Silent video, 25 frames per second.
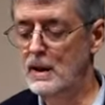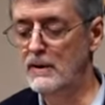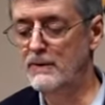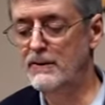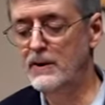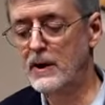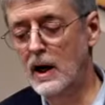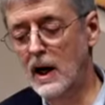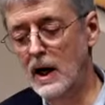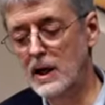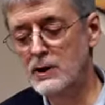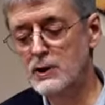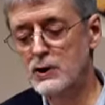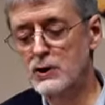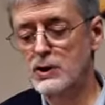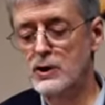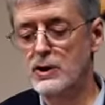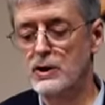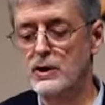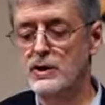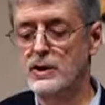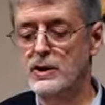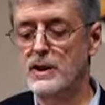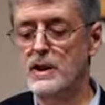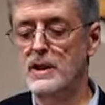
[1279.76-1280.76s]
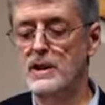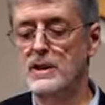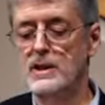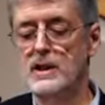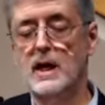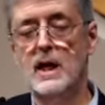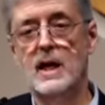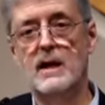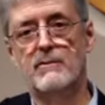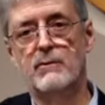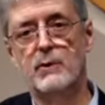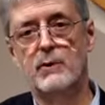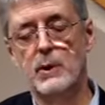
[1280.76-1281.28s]
If consciousness
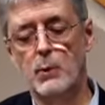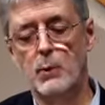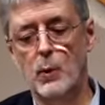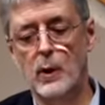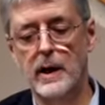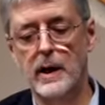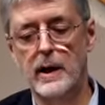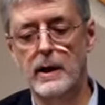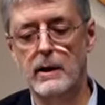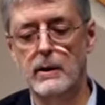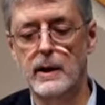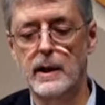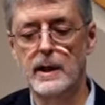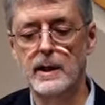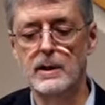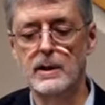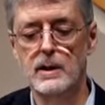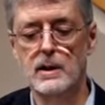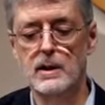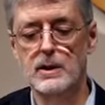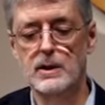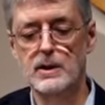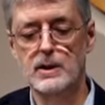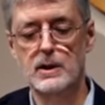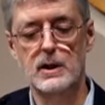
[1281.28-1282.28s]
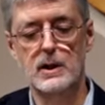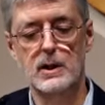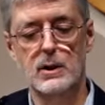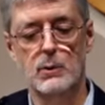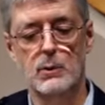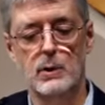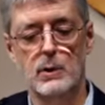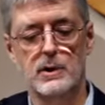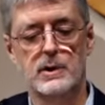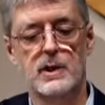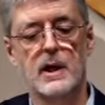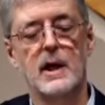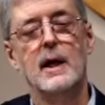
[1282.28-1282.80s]
is everywhere and
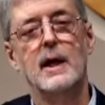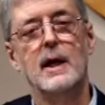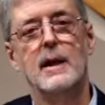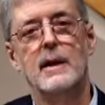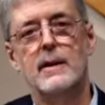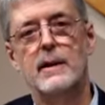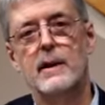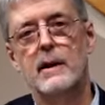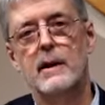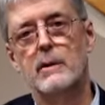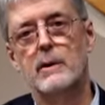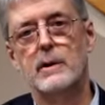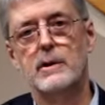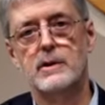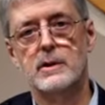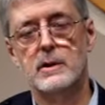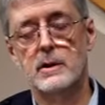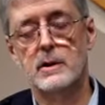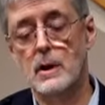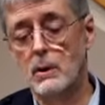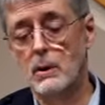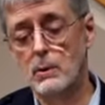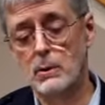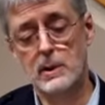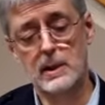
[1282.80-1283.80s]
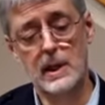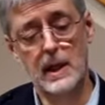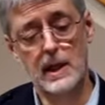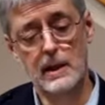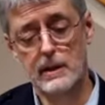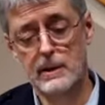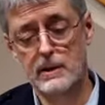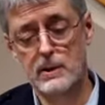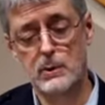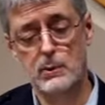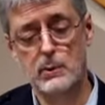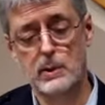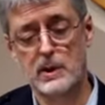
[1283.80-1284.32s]
continuous, there is no
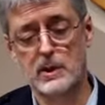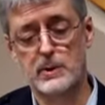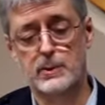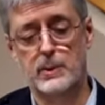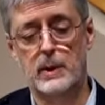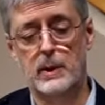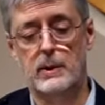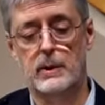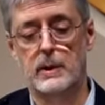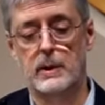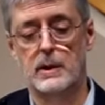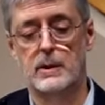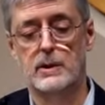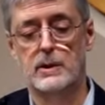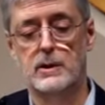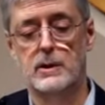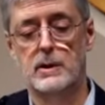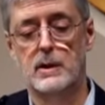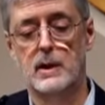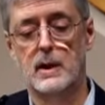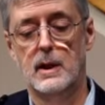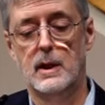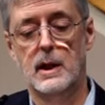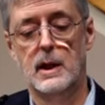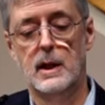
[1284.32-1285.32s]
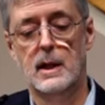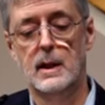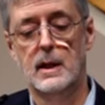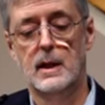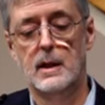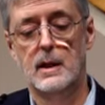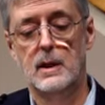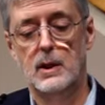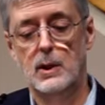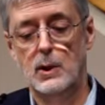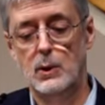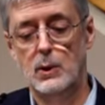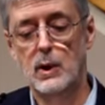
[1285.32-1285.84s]
death to experience.
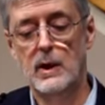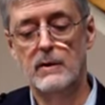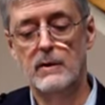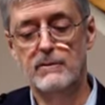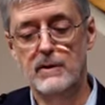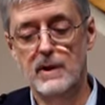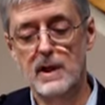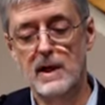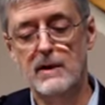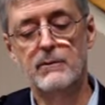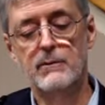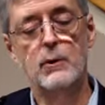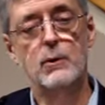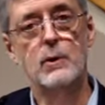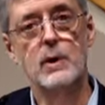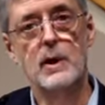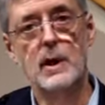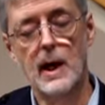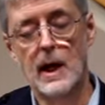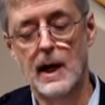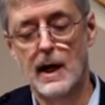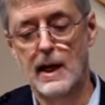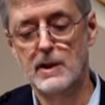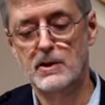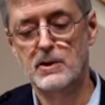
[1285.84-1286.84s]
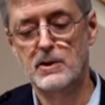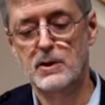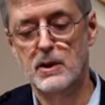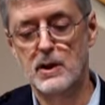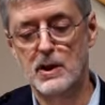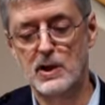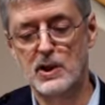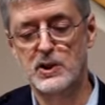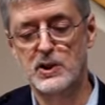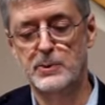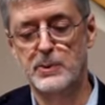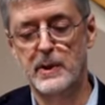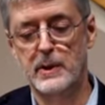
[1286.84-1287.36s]
You have never not
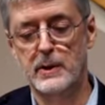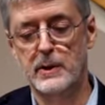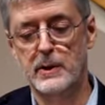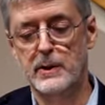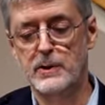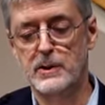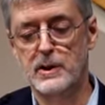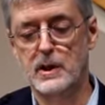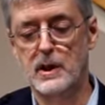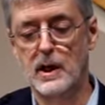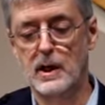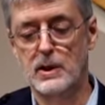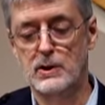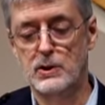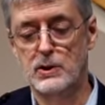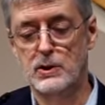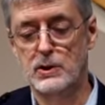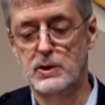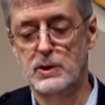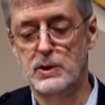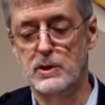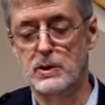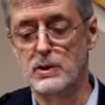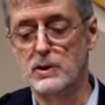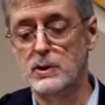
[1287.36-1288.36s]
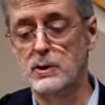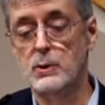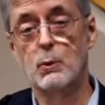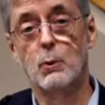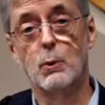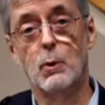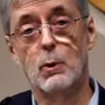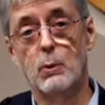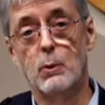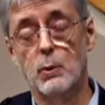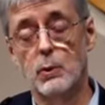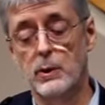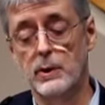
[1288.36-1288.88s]
experienced consciousness,
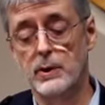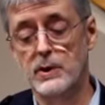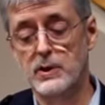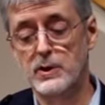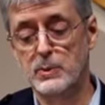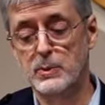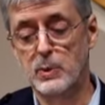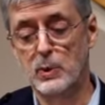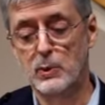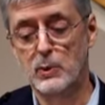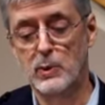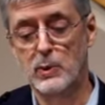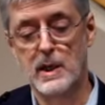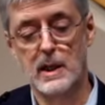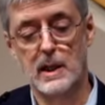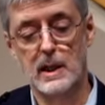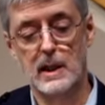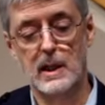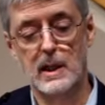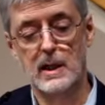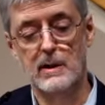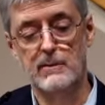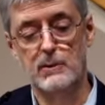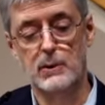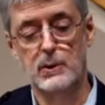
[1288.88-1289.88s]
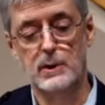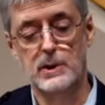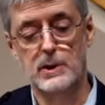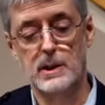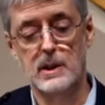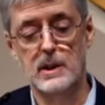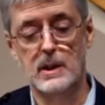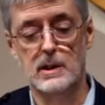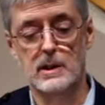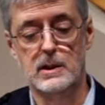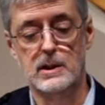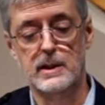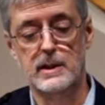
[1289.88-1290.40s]
nor will this parade ever
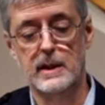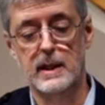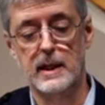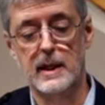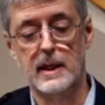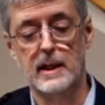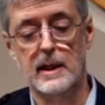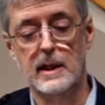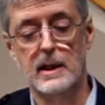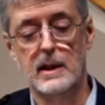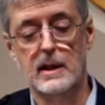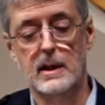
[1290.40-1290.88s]
cease,